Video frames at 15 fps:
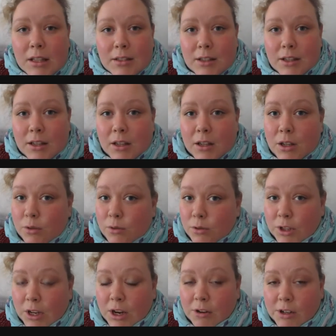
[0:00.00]
It's a
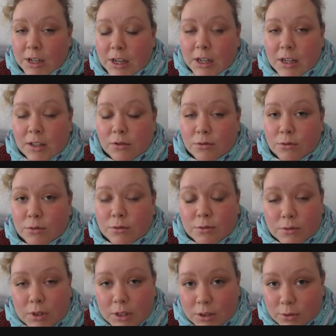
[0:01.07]
huge area and
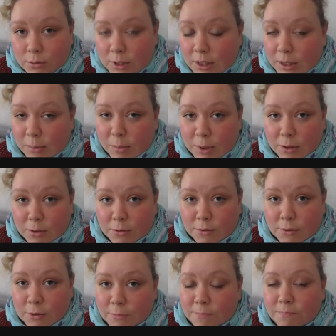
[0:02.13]
it's really
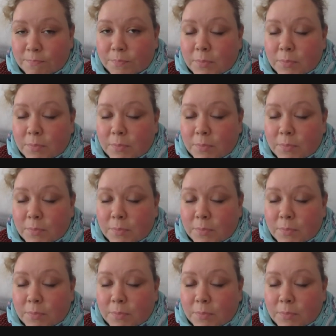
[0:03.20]
beautiful.